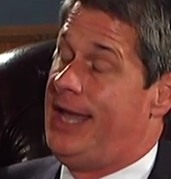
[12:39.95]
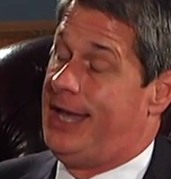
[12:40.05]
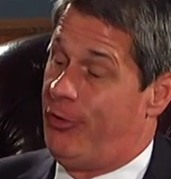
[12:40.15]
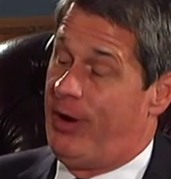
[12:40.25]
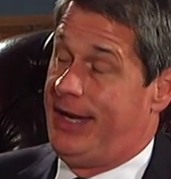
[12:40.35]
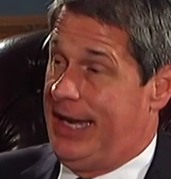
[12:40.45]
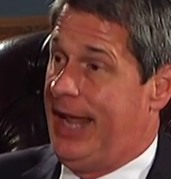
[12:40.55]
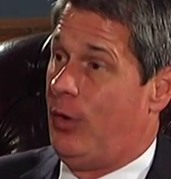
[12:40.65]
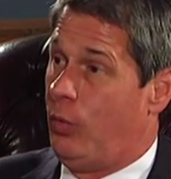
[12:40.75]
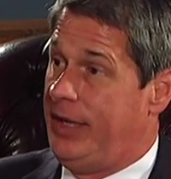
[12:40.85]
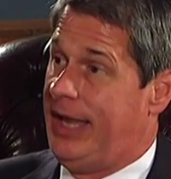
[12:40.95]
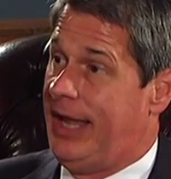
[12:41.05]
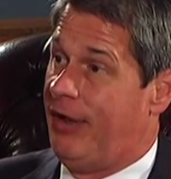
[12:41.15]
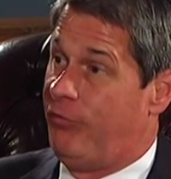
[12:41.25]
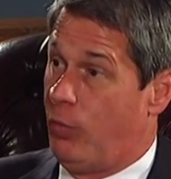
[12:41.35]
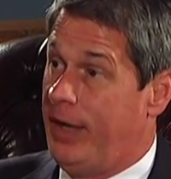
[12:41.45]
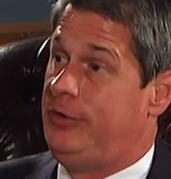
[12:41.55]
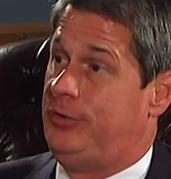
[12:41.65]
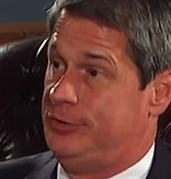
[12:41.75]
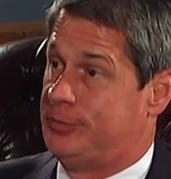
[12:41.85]
And right now, we have way
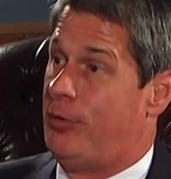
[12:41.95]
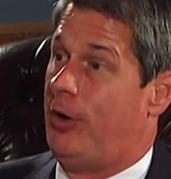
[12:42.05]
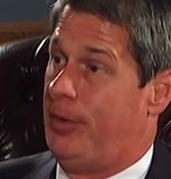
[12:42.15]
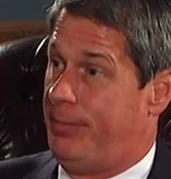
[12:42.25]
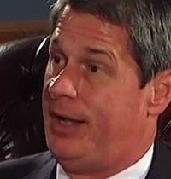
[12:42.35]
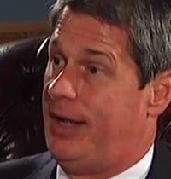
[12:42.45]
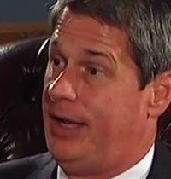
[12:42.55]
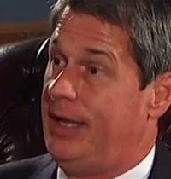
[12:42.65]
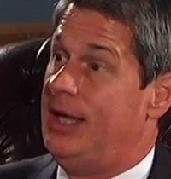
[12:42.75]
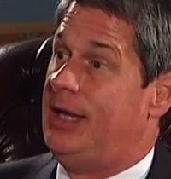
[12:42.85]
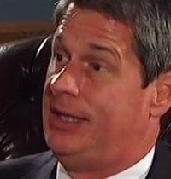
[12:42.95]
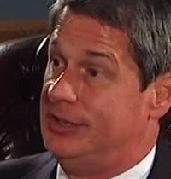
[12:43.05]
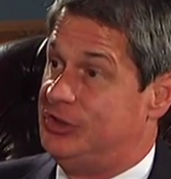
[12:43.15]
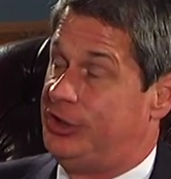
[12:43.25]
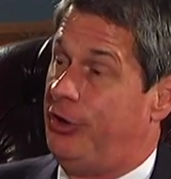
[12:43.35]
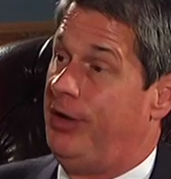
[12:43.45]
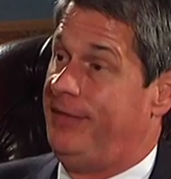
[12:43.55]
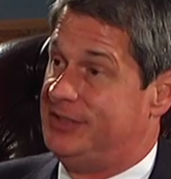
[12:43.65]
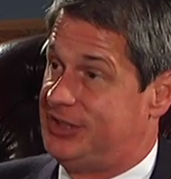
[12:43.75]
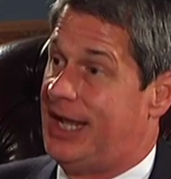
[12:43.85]
too small a pie considering
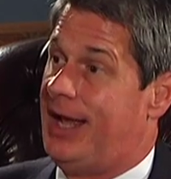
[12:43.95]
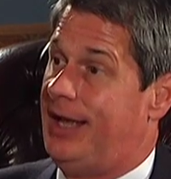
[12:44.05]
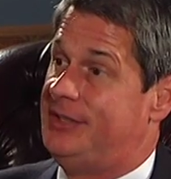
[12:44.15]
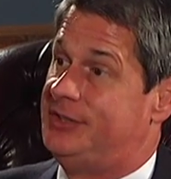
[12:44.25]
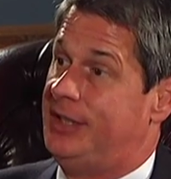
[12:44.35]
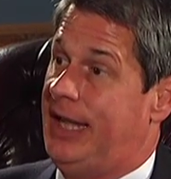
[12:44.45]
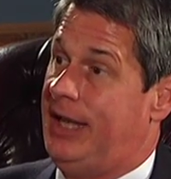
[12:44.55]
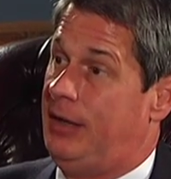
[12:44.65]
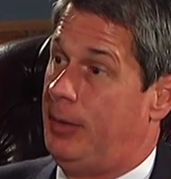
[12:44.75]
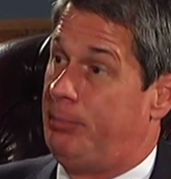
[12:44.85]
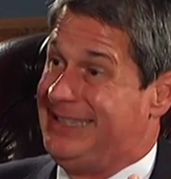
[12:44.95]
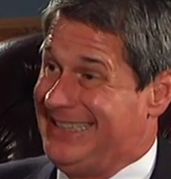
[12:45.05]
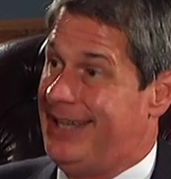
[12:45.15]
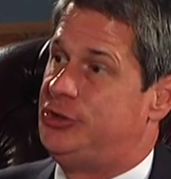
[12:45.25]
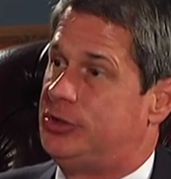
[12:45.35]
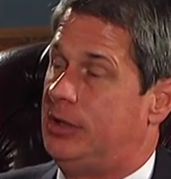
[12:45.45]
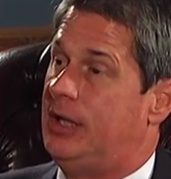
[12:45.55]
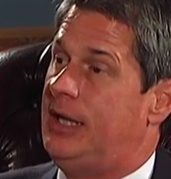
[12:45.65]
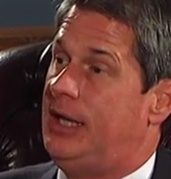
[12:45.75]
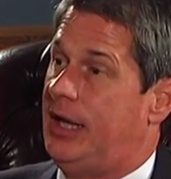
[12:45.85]
the size and potential
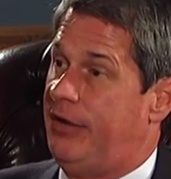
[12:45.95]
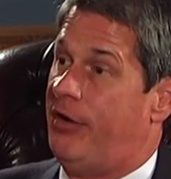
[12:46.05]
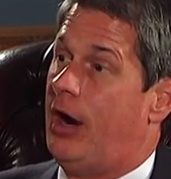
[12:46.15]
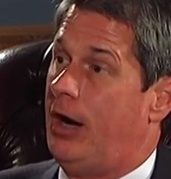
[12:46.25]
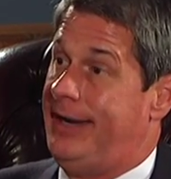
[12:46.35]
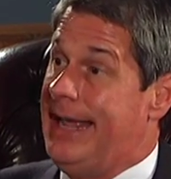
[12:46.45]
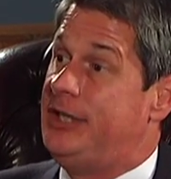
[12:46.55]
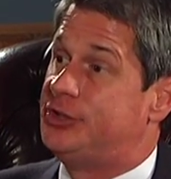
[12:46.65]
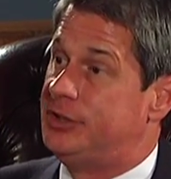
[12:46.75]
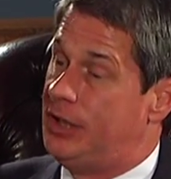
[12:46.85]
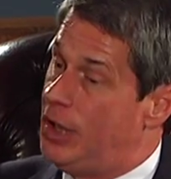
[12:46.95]
of our nation.